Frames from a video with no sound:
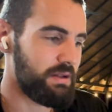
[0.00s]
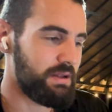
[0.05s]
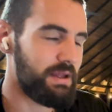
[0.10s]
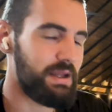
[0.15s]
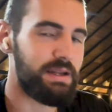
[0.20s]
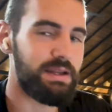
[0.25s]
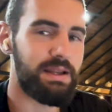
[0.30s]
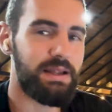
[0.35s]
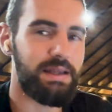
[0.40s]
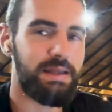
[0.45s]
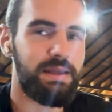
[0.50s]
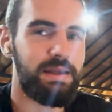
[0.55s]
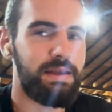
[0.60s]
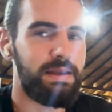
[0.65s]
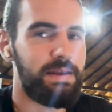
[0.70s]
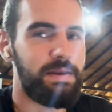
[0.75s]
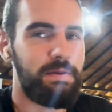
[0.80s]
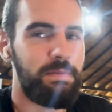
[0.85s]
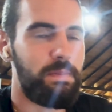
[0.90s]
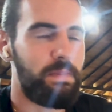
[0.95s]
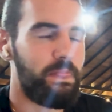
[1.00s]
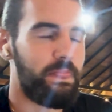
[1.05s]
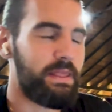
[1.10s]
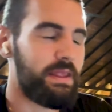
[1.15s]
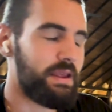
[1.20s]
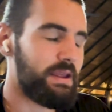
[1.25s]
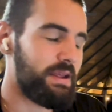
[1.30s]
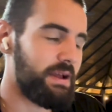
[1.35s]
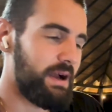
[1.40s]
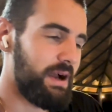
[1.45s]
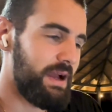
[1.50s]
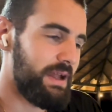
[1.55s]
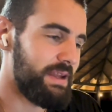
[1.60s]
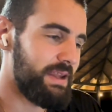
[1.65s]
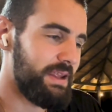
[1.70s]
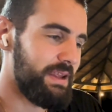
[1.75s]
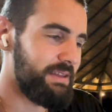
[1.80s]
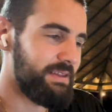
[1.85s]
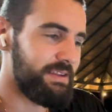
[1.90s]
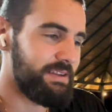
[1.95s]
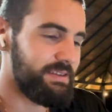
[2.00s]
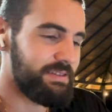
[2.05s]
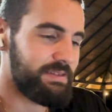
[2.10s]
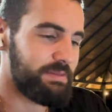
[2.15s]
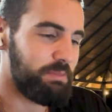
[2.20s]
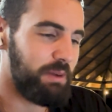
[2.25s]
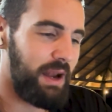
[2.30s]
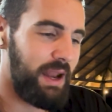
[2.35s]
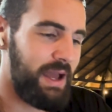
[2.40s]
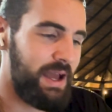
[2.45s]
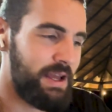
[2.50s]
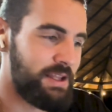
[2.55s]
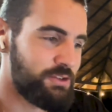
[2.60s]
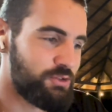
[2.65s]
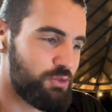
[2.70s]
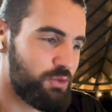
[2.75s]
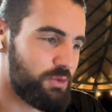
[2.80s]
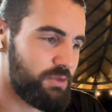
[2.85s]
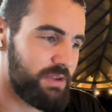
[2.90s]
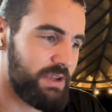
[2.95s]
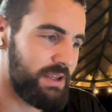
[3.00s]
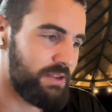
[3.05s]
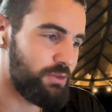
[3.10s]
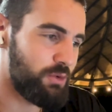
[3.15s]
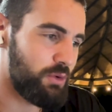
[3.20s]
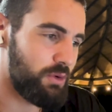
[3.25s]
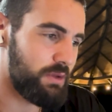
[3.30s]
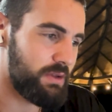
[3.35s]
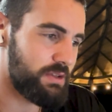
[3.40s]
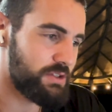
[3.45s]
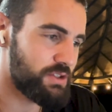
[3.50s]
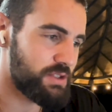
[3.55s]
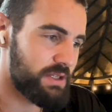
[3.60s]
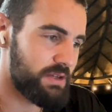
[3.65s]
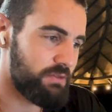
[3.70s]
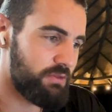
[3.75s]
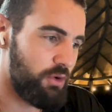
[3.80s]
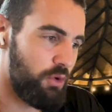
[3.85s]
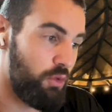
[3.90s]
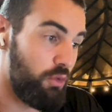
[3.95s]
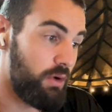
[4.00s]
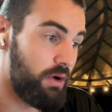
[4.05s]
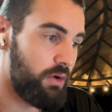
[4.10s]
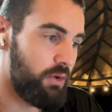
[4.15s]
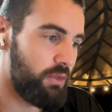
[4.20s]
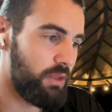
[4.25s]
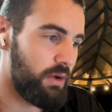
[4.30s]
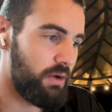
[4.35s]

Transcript: And I need these plans, routines, all of this shit for real though.